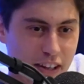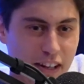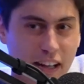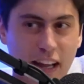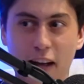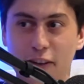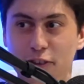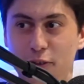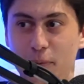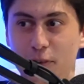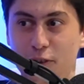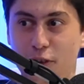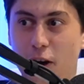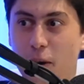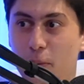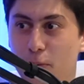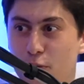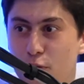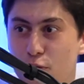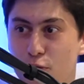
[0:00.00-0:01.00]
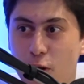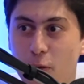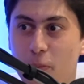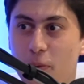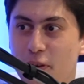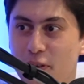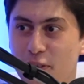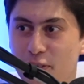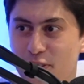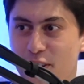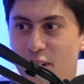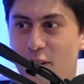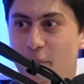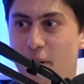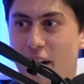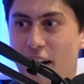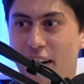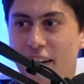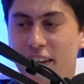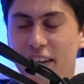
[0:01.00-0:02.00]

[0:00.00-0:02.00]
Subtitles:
allows him at times to drop into centre back.